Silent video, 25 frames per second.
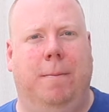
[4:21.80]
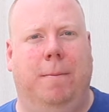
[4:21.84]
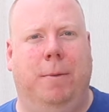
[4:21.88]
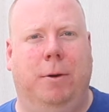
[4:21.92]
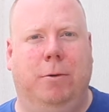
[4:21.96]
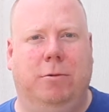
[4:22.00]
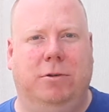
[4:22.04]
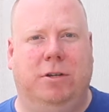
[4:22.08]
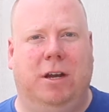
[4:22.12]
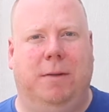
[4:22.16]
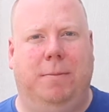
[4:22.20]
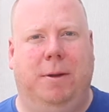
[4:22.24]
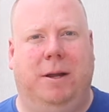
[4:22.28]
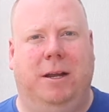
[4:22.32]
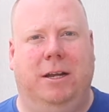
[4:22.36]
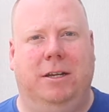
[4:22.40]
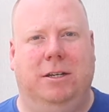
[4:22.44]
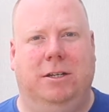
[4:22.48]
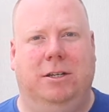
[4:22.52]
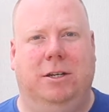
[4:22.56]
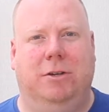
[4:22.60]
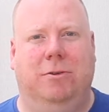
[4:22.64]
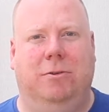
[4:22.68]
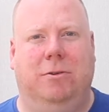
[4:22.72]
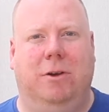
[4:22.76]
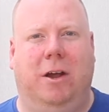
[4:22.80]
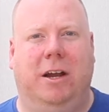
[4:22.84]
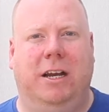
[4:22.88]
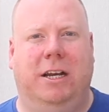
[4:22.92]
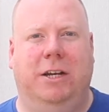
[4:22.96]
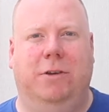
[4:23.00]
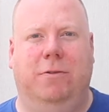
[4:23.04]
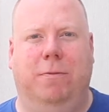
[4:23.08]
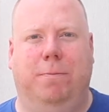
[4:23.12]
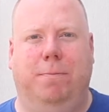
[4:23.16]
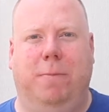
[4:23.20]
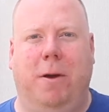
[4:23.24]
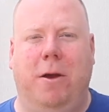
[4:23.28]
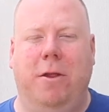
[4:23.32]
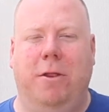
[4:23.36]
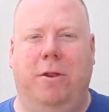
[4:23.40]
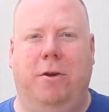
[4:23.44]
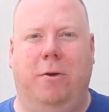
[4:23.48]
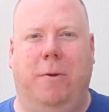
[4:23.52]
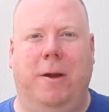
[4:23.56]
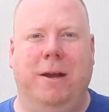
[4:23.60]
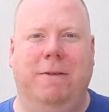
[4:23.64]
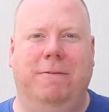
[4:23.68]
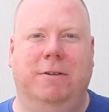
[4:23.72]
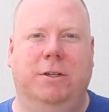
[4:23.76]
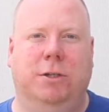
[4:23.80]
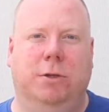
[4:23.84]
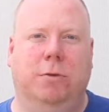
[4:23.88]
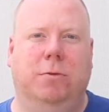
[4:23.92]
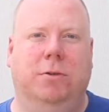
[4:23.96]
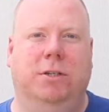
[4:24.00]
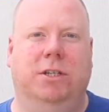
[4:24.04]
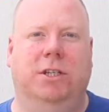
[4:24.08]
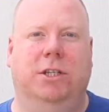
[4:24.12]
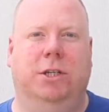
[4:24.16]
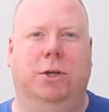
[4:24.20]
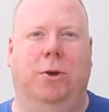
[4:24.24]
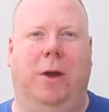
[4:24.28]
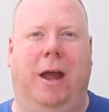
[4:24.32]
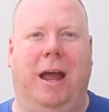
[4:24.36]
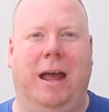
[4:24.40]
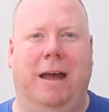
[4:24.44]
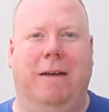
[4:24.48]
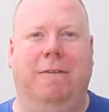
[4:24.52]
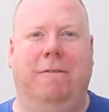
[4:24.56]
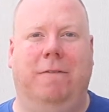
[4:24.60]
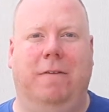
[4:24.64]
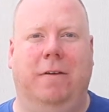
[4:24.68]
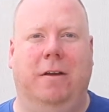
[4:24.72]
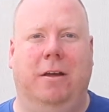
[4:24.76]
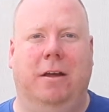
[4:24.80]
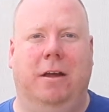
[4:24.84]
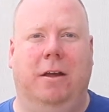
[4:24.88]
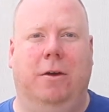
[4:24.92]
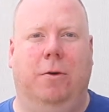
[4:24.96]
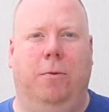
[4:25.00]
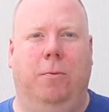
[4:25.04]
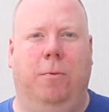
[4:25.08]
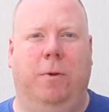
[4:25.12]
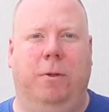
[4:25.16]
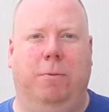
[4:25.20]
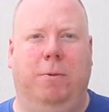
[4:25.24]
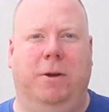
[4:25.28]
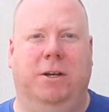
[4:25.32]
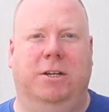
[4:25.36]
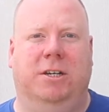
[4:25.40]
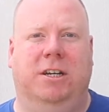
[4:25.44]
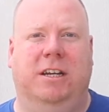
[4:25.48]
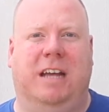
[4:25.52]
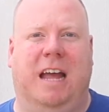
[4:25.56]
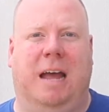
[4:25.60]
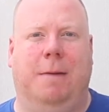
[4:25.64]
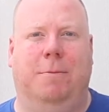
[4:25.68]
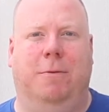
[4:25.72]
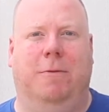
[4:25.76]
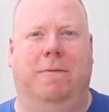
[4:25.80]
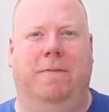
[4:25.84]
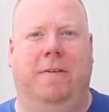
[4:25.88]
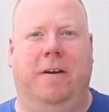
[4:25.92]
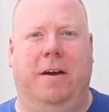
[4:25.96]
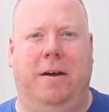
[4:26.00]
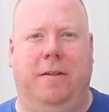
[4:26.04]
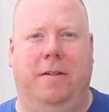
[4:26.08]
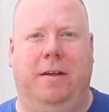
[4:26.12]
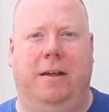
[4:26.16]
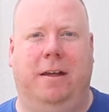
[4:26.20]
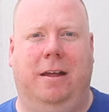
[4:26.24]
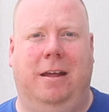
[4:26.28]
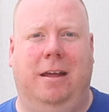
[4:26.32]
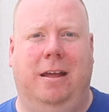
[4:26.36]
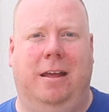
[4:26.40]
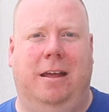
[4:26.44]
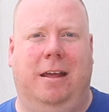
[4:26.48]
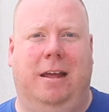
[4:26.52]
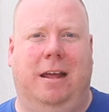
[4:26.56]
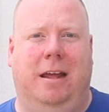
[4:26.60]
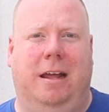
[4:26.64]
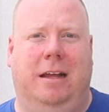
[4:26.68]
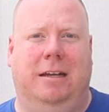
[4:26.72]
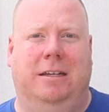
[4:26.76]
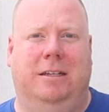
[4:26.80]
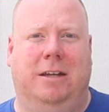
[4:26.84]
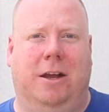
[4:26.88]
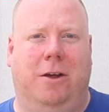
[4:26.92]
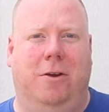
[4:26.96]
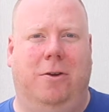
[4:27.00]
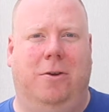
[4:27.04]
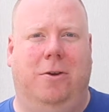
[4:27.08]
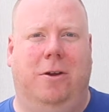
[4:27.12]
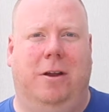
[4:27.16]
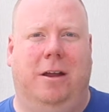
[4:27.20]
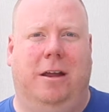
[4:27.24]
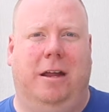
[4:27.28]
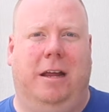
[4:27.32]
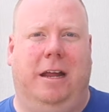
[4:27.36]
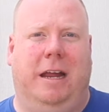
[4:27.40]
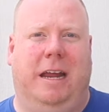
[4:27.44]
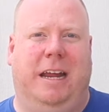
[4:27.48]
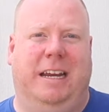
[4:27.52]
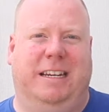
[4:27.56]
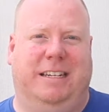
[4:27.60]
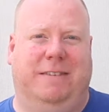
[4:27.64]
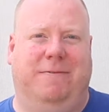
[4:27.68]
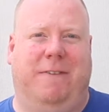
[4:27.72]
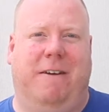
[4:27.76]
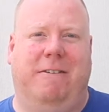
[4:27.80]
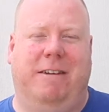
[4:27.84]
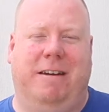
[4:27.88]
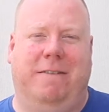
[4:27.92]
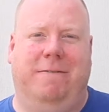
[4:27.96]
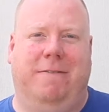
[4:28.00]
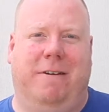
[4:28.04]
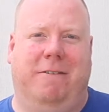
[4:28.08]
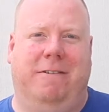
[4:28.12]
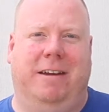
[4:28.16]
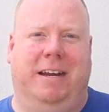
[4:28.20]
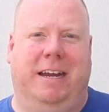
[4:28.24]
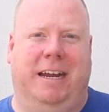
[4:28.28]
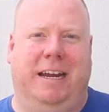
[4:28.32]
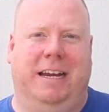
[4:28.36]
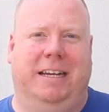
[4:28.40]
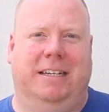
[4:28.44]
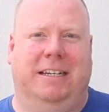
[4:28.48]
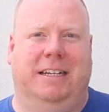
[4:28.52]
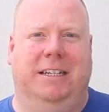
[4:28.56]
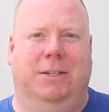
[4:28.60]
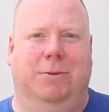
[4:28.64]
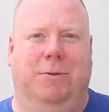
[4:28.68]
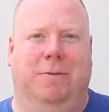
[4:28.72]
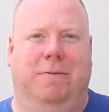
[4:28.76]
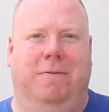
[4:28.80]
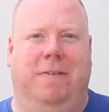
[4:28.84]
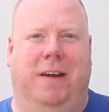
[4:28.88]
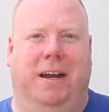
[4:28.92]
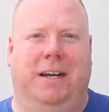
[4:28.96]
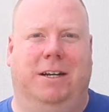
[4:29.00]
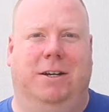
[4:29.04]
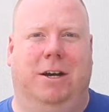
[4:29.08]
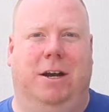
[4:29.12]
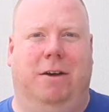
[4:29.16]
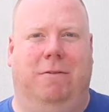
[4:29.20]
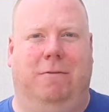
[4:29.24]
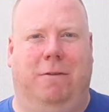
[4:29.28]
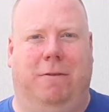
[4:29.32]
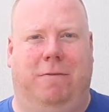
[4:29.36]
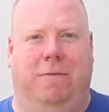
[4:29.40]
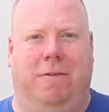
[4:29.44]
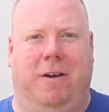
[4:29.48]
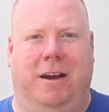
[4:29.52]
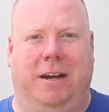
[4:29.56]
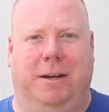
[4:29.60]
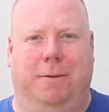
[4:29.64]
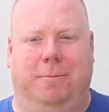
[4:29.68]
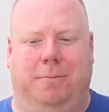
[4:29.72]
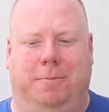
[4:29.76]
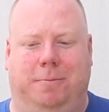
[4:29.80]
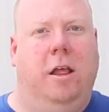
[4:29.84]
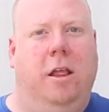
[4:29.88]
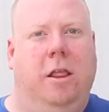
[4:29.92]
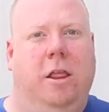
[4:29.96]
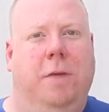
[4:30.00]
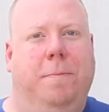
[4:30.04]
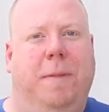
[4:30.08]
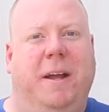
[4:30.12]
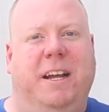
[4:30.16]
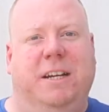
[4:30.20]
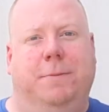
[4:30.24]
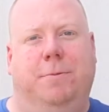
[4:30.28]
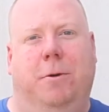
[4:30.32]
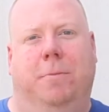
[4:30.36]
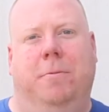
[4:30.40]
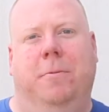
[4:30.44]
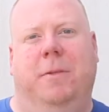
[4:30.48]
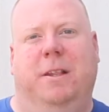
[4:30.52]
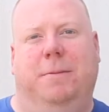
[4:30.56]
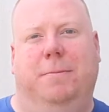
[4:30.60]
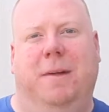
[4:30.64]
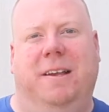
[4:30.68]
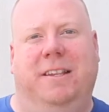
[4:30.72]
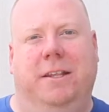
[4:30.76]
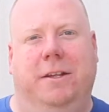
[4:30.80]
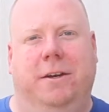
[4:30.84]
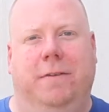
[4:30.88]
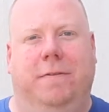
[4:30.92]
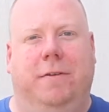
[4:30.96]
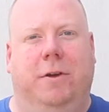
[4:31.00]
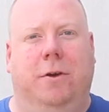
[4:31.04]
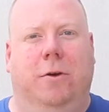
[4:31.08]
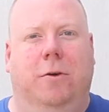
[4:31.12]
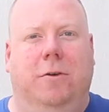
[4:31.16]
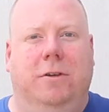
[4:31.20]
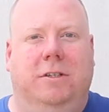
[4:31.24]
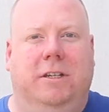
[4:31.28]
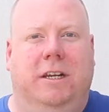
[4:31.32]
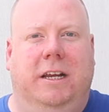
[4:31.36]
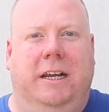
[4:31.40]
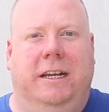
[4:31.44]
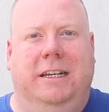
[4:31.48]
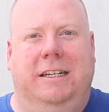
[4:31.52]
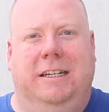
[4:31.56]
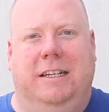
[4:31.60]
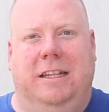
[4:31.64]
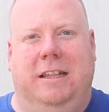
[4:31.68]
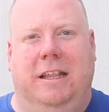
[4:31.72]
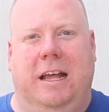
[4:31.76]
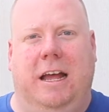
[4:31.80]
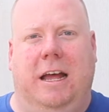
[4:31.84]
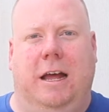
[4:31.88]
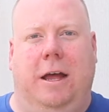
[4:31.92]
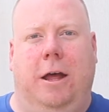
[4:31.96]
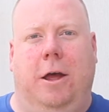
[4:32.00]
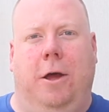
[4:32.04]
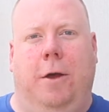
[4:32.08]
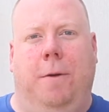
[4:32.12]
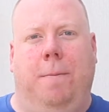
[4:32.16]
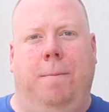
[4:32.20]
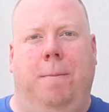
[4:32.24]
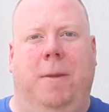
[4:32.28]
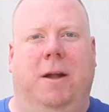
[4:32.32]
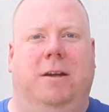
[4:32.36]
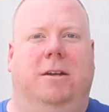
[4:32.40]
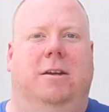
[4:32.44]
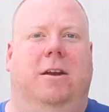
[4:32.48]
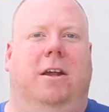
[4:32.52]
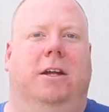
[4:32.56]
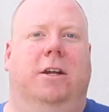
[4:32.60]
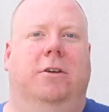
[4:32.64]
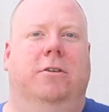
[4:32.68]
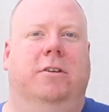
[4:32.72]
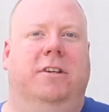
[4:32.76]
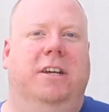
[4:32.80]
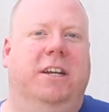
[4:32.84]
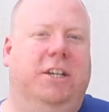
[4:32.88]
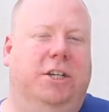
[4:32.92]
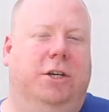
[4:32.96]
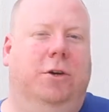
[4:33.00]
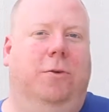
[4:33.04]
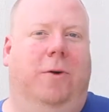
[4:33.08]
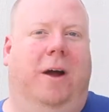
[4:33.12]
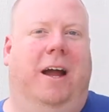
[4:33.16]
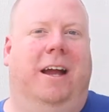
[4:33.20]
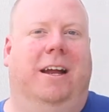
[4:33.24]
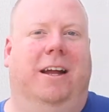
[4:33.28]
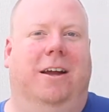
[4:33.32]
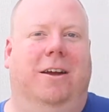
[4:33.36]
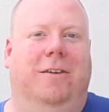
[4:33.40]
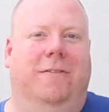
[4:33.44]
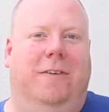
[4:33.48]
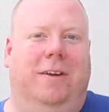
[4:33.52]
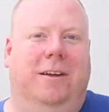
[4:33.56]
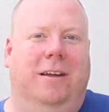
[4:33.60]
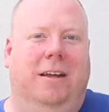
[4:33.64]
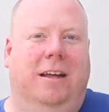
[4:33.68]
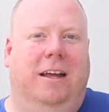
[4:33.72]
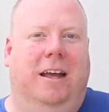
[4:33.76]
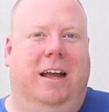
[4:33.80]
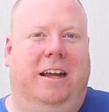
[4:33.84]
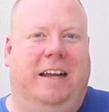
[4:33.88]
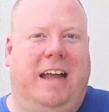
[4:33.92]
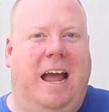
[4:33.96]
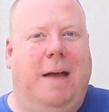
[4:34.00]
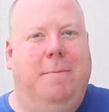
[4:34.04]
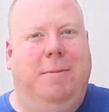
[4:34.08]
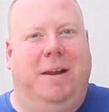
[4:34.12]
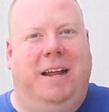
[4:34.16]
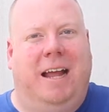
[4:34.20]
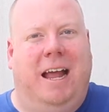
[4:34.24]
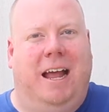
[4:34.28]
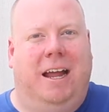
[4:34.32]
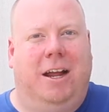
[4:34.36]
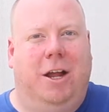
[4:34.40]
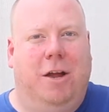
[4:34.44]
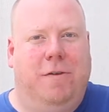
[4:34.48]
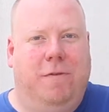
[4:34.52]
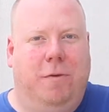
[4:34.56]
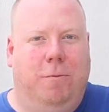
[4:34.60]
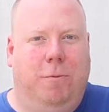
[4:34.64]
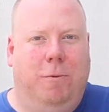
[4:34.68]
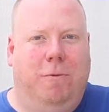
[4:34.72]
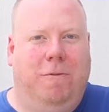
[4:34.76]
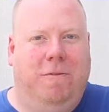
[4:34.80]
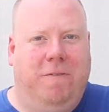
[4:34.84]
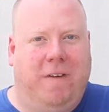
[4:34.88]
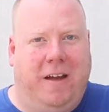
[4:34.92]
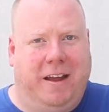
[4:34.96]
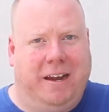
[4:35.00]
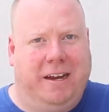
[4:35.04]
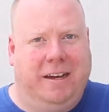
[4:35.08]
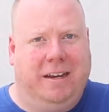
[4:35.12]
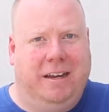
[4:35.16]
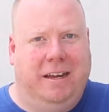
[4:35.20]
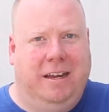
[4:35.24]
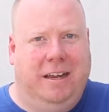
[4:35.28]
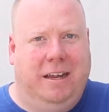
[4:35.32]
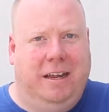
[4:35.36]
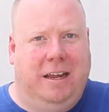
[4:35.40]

but also because you're likely to burn through any resources you have with which to gamble further, so it's very, very easy to, in fact, refrain. The biggest problem with this method, of course, is that much like a traditional hangover, a gambling hangover will fade.